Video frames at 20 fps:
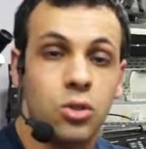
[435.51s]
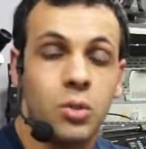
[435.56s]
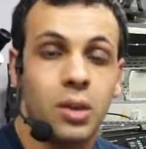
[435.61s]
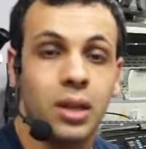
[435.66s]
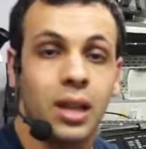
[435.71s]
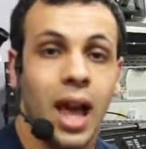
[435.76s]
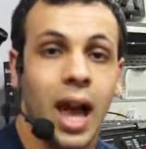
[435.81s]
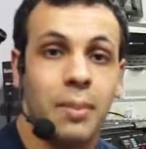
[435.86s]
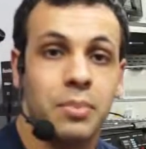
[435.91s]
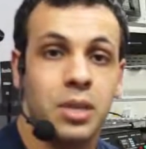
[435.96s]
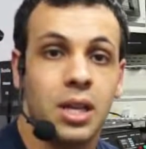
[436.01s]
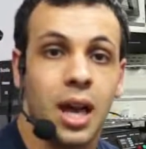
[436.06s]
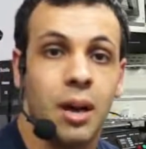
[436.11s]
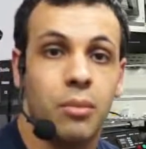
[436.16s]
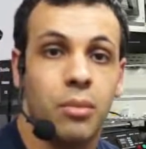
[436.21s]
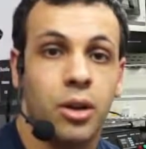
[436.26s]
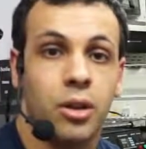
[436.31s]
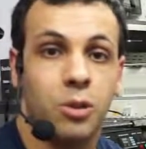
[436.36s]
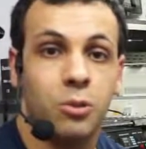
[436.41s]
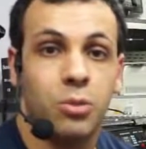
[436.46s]
to a
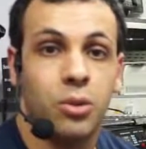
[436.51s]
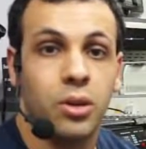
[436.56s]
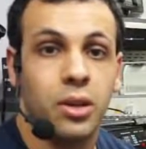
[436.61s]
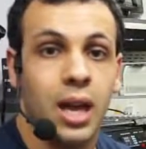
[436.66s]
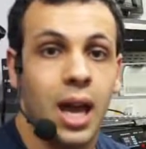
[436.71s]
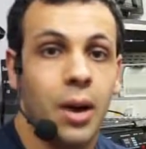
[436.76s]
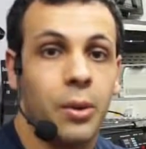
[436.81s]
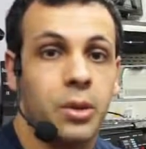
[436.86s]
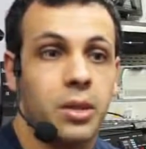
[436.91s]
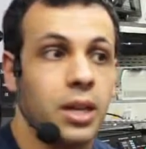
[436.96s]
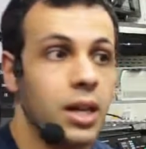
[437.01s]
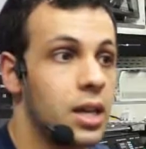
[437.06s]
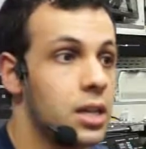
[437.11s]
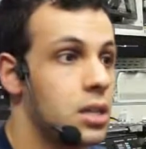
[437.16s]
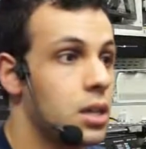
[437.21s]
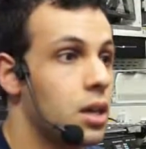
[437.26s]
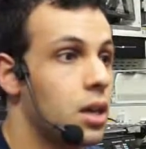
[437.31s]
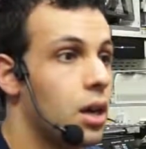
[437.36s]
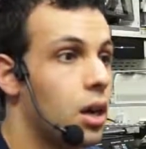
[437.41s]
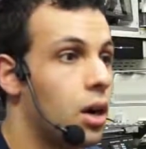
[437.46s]
laptop motherboard
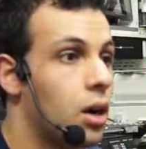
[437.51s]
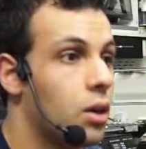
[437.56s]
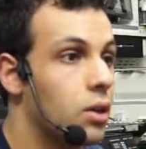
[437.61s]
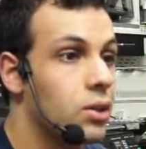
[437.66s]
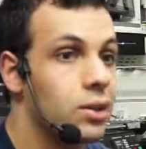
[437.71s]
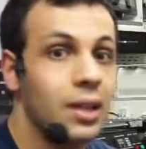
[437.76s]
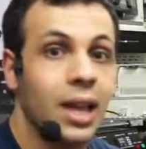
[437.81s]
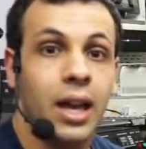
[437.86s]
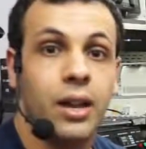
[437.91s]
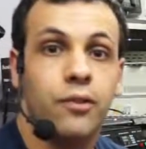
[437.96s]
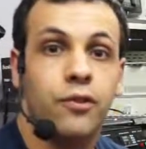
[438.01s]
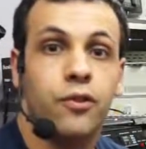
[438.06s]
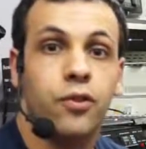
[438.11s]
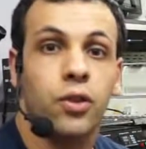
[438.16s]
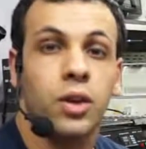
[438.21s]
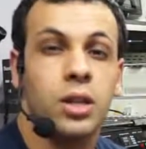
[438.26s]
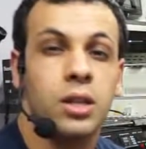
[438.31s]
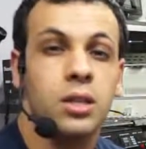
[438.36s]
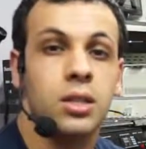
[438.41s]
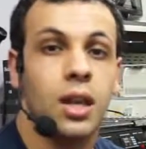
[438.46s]
nowadays are lead
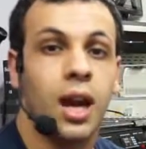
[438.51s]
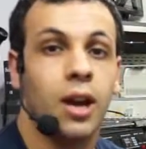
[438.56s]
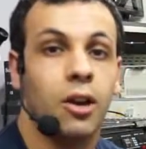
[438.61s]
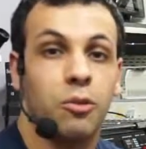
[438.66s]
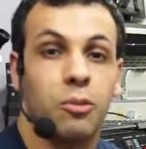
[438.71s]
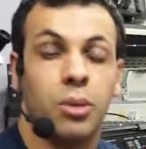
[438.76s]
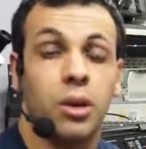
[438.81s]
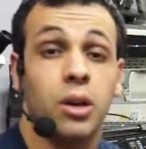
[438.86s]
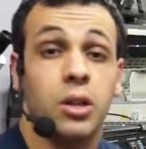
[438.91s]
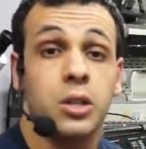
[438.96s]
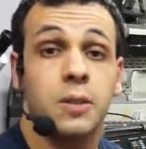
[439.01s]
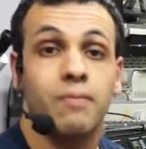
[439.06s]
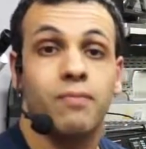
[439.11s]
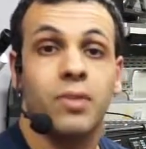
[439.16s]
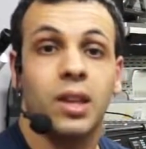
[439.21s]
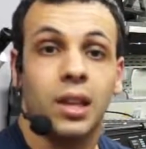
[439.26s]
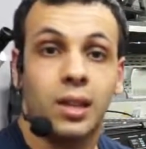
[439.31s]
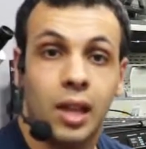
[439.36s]
free solder balls.